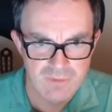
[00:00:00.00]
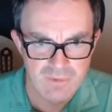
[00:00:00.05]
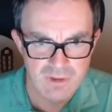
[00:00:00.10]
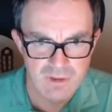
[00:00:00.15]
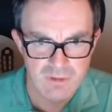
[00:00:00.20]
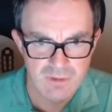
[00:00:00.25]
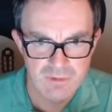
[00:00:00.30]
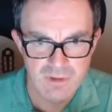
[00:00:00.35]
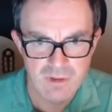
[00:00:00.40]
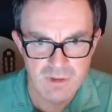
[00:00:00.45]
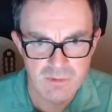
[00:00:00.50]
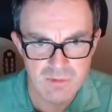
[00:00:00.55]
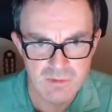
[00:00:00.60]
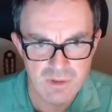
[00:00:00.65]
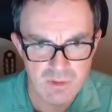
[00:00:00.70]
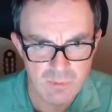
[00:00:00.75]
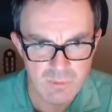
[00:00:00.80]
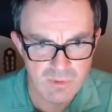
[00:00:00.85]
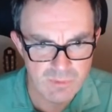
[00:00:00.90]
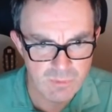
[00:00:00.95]
I don't
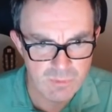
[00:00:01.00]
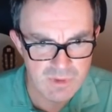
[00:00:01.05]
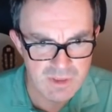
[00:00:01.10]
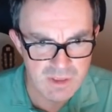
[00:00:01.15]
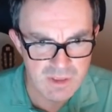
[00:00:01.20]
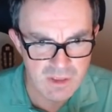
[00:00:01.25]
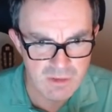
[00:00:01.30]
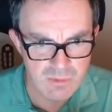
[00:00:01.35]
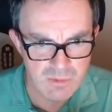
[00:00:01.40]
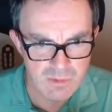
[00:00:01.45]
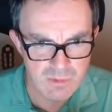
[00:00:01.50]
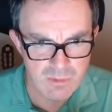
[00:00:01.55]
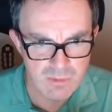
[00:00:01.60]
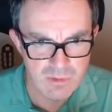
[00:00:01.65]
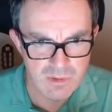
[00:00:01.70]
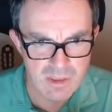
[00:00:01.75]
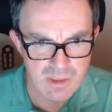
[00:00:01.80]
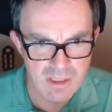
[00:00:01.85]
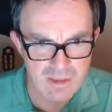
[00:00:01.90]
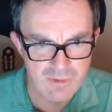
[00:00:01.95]
know whether we know
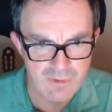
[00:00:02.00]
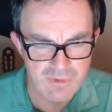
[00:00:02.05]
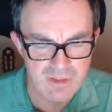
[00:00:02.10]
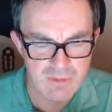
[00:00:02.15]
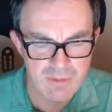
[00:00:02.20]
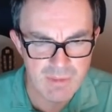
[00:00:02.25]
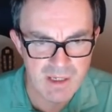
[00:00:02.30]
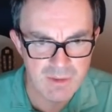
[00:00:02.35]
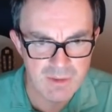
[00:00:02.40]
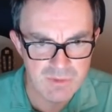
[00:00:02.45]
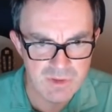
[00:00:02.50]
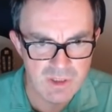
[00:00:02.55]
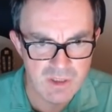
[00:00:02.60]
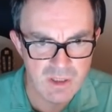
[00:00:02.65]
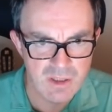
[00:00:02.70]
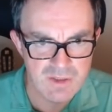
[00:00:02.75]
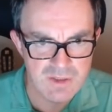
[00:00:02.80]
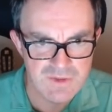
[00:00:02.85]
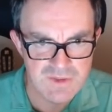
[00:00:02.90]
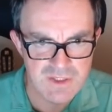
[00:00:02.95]
anything about
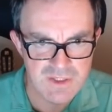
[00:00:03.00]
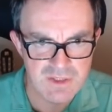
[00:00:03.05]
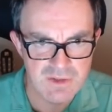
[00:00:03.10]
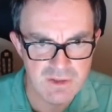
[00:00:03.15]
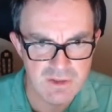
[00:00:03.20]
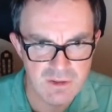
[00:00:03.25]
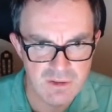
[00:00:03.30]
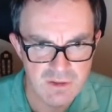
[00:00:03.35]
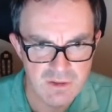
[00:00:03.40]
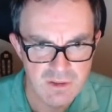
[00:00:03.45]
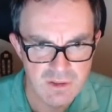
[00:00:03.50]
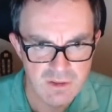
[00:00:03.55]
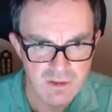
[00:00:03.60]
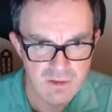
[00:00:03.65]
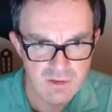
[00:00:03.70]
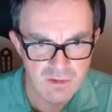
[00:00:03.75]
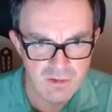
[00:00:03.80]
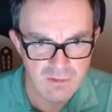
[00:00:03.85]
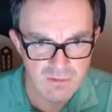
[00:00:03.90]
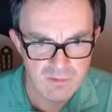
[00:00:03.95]
nines in the
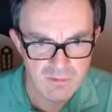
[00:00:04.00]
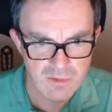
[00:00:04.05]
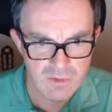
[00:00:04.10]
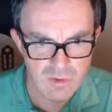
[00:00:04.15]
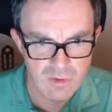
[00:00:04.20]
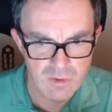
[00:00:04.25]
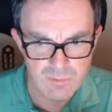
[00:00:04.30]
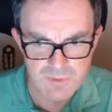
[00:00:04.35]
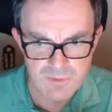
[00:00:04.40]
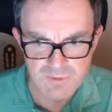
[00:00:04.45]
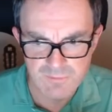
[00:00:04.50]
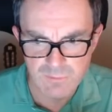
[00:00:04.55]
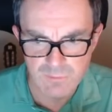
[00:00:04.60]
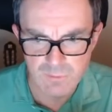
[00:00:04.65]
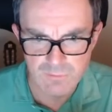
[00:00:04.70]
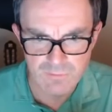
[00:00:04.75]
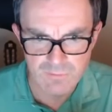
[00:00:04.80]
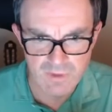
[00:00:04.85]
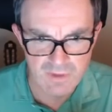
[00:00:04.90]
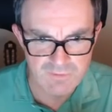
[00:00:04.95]
columns 4,
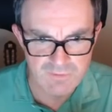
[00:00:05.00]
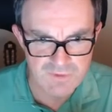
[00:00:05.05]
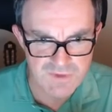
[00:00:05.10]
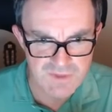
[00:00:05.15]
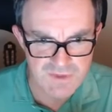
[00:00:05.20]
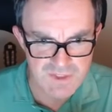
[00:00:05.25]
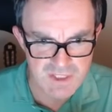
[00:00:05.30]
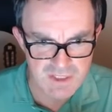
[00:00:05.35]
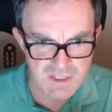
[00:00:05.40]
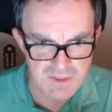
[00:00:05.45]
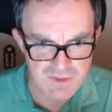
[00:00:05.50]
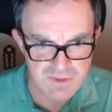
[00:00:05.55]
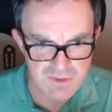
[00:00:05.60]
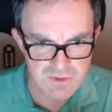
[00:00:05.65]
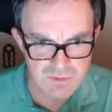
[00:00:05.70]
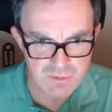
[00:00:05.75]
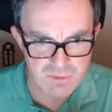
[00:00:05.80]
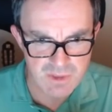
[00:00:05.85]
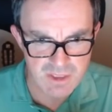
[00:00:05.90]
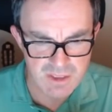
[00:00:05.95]
5 and 6, do
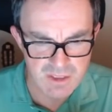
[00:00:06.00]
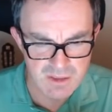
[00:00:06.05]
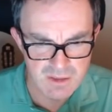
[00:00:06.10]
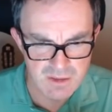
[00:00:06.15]
we?